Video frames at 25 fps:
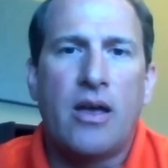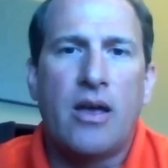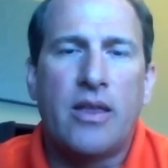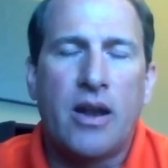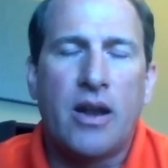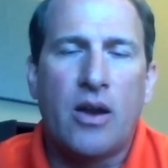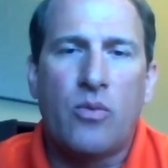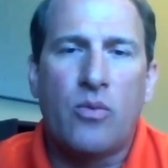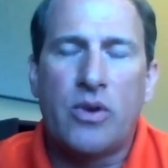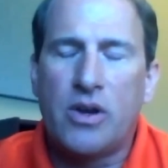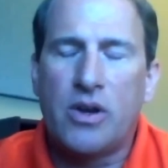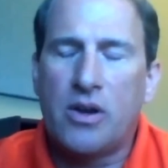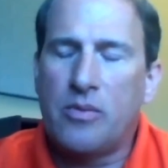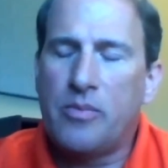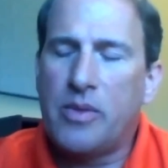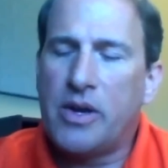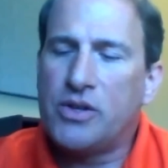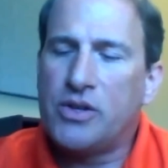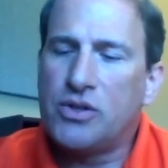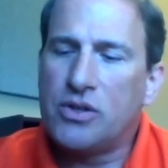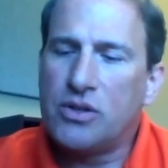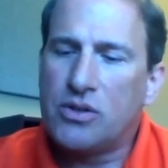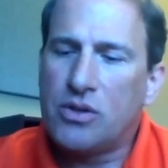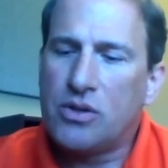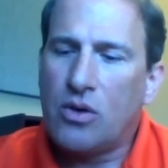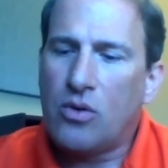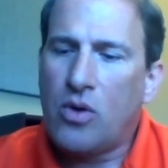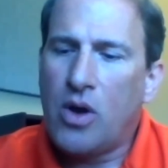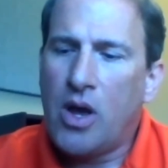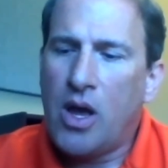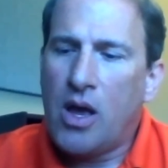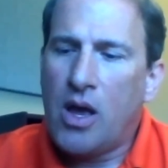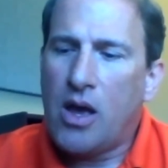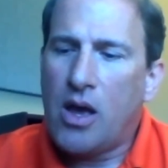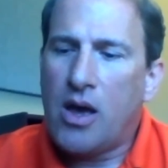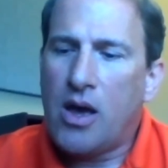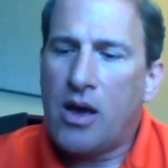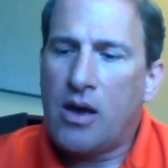that I wanted to mention. So,
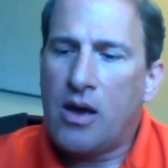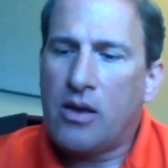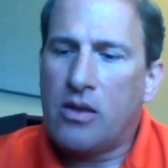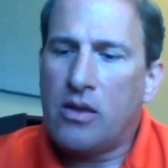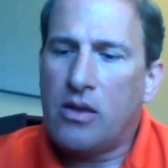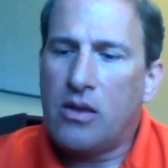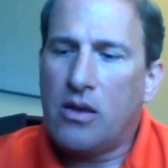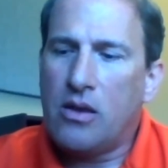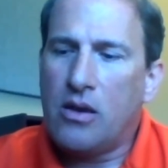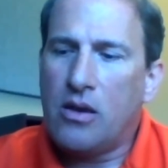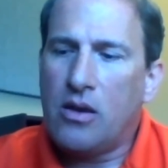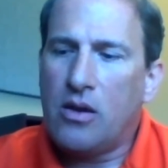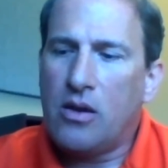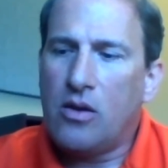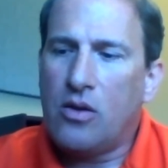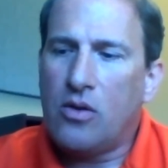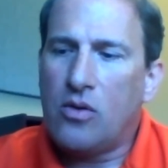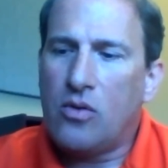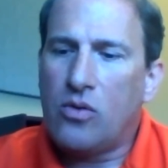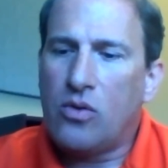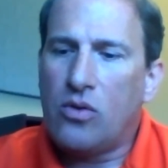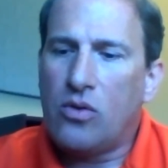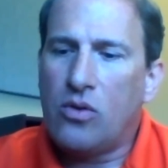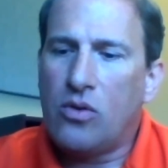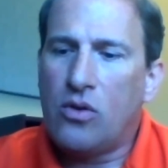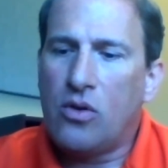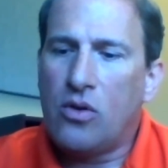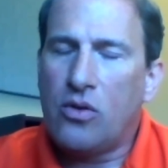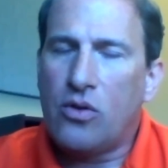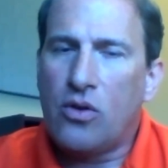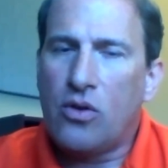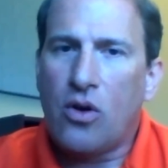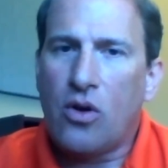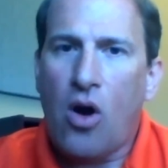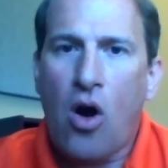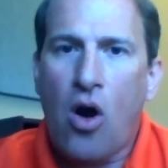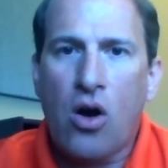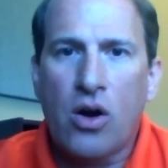
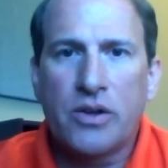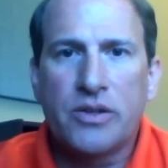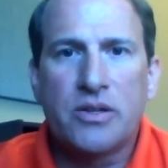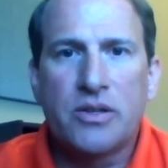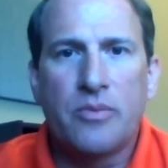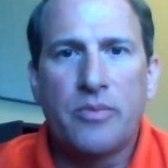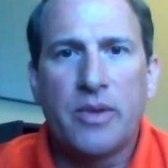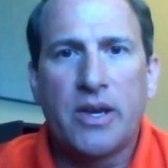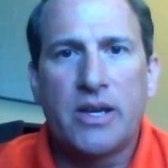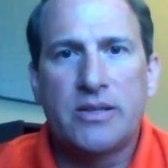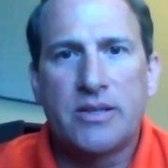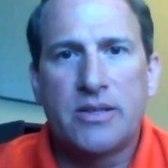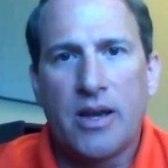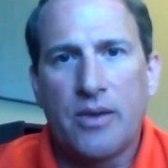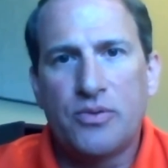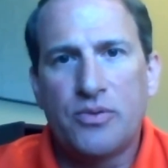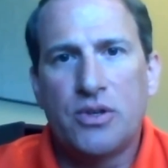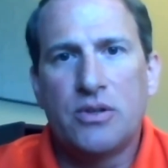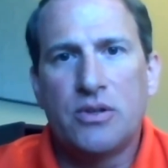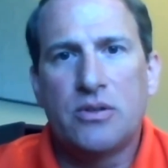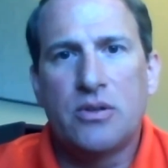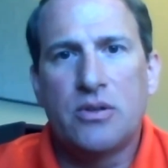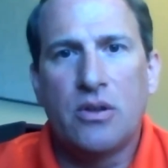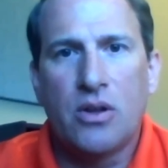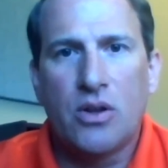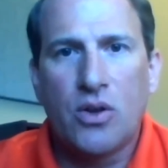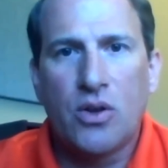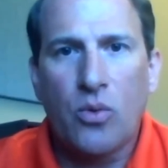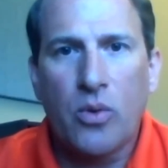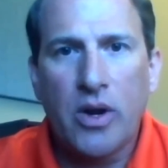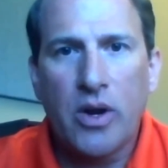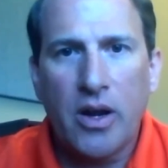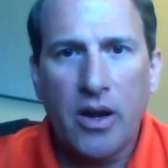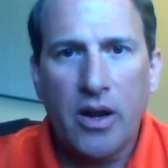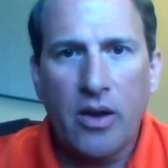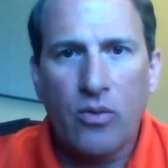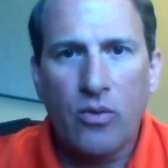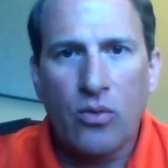there are some exceptions to the
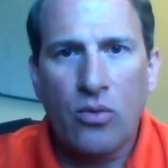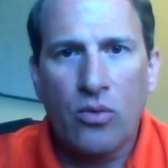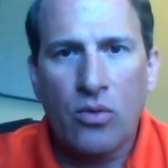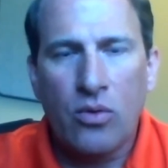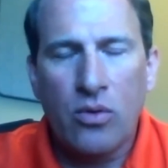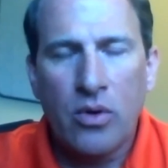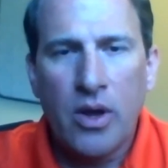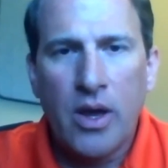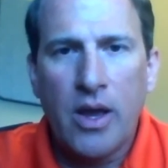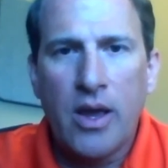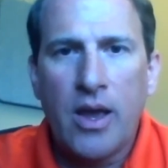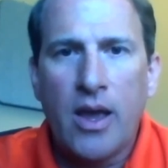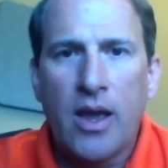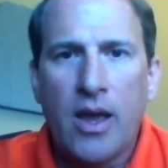20-day rule,